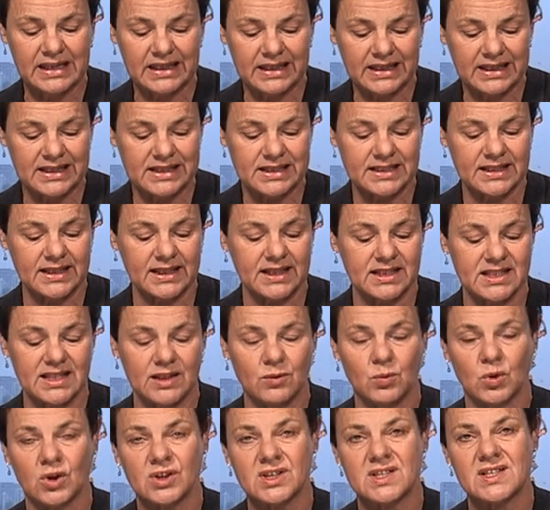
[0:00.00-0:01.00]
He says
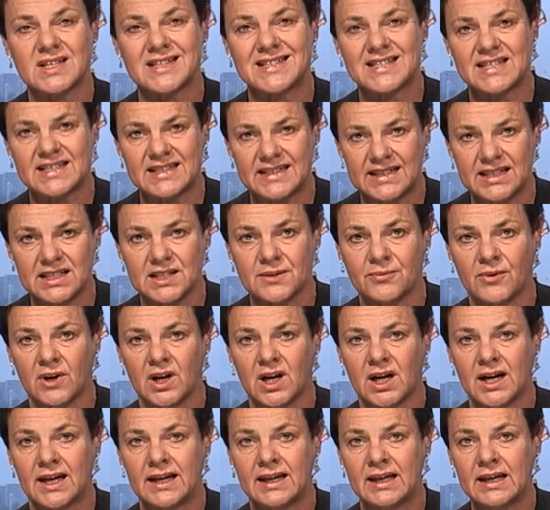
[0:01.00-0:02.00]
he wants a
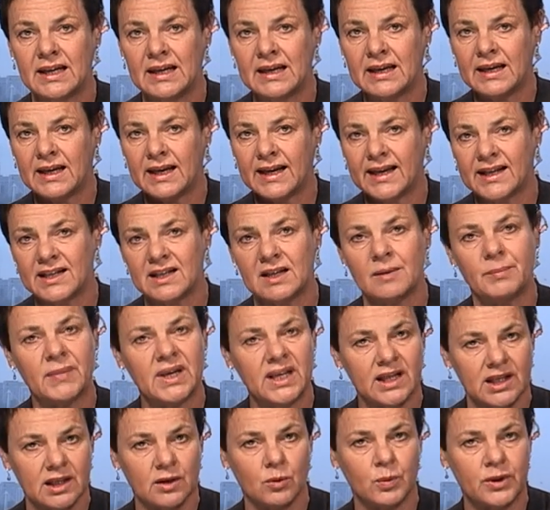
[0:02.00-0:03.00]
ceasefire and an
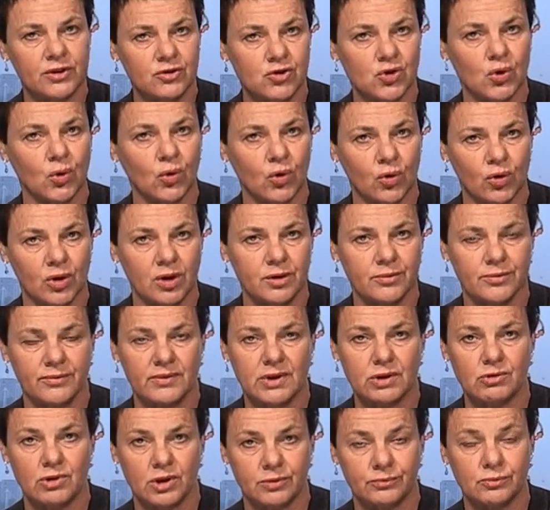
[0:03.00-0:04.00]
immediate withdrawal
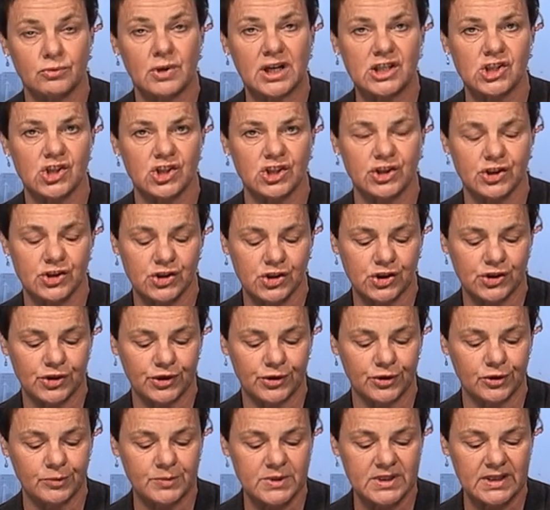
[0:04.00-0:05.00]
of Russian
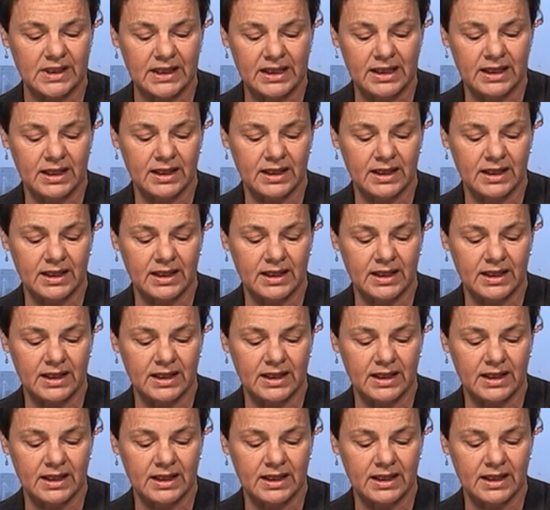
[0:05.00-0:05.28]
troops.